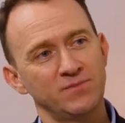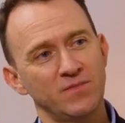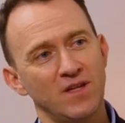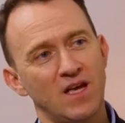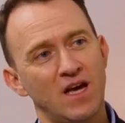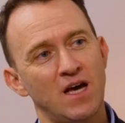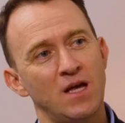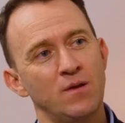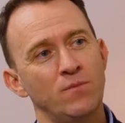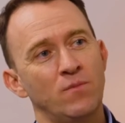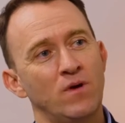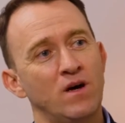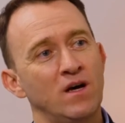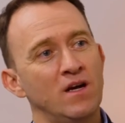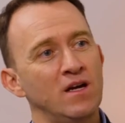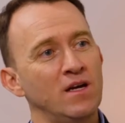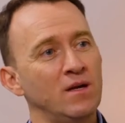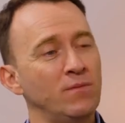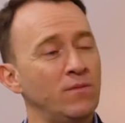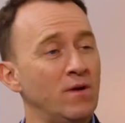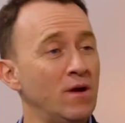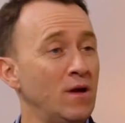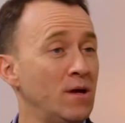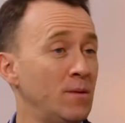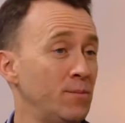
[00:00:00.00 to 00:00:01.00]
And my
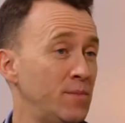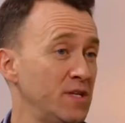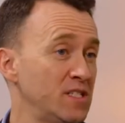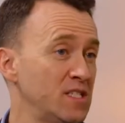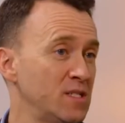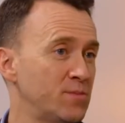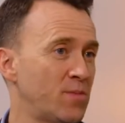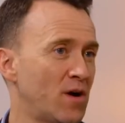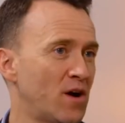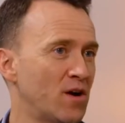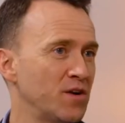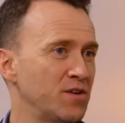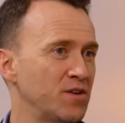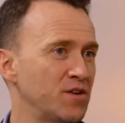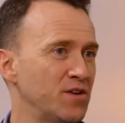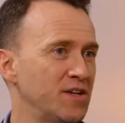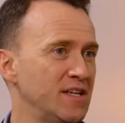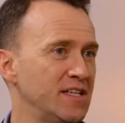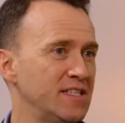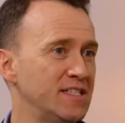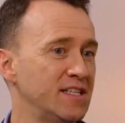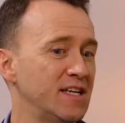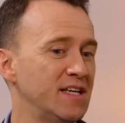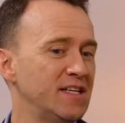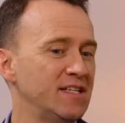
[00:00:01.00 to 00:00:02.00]
business partner, he
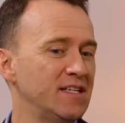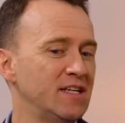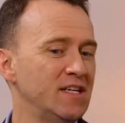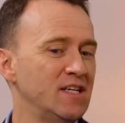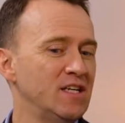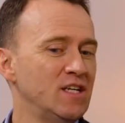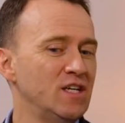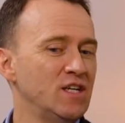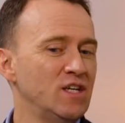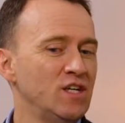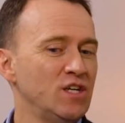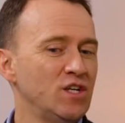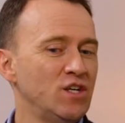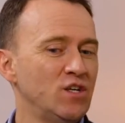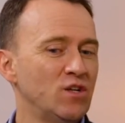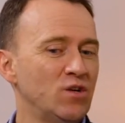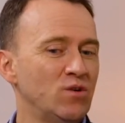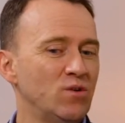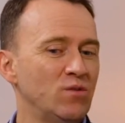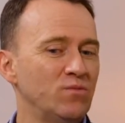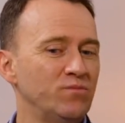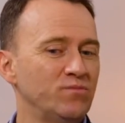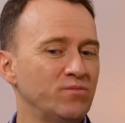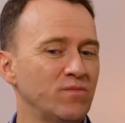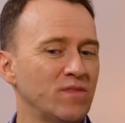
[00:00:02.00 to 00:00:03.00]
said, you know,
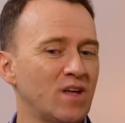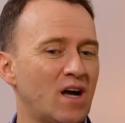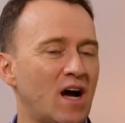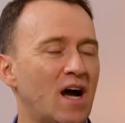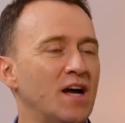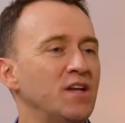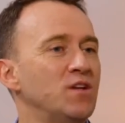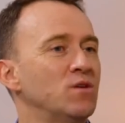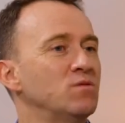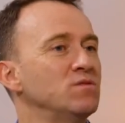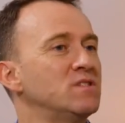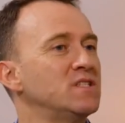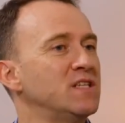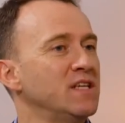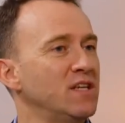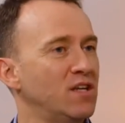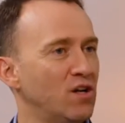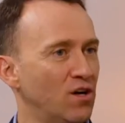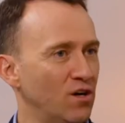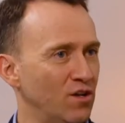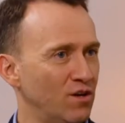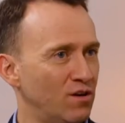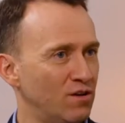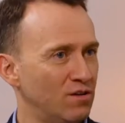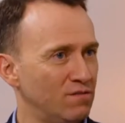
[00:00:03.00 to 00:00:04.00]
I don't see
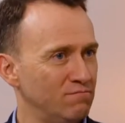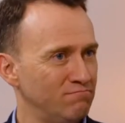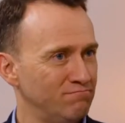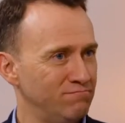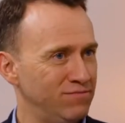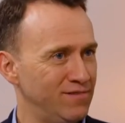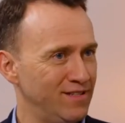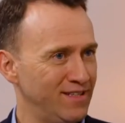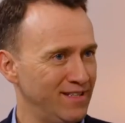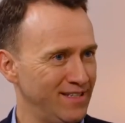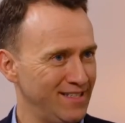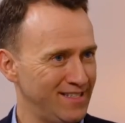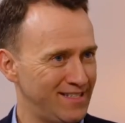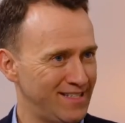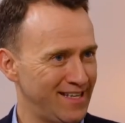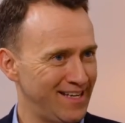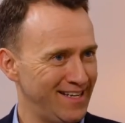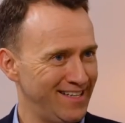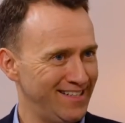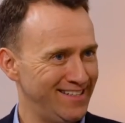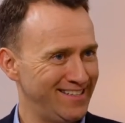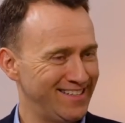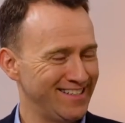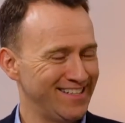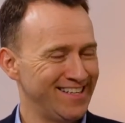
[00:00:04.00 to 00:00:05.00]
color, he
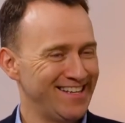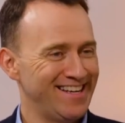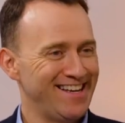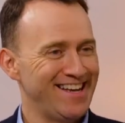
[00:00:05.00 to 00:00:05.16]
said.